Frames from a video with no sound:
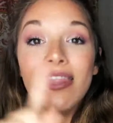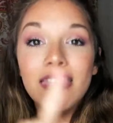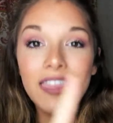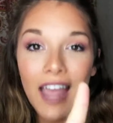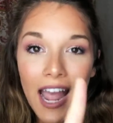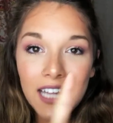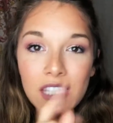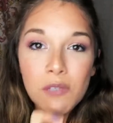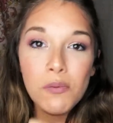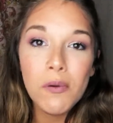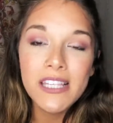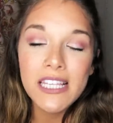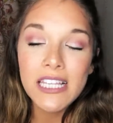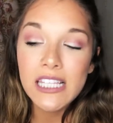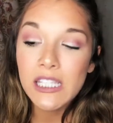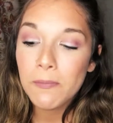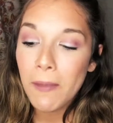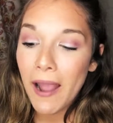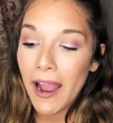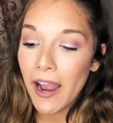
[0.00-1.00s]
That's what's
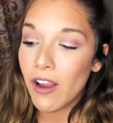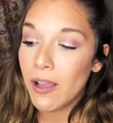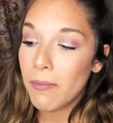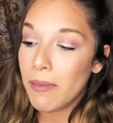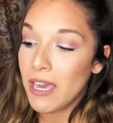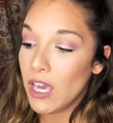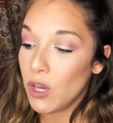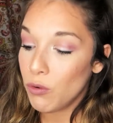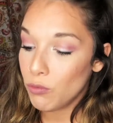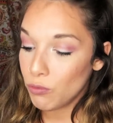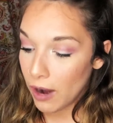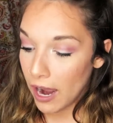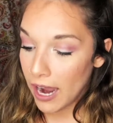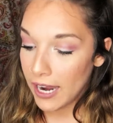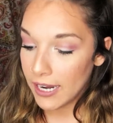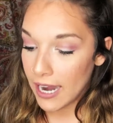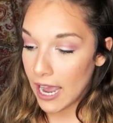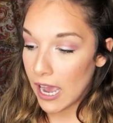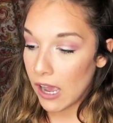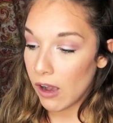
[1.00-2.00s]
inspiring me
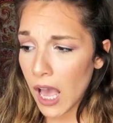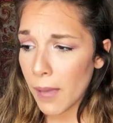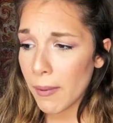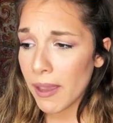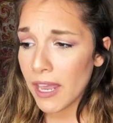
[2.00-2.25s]
right now.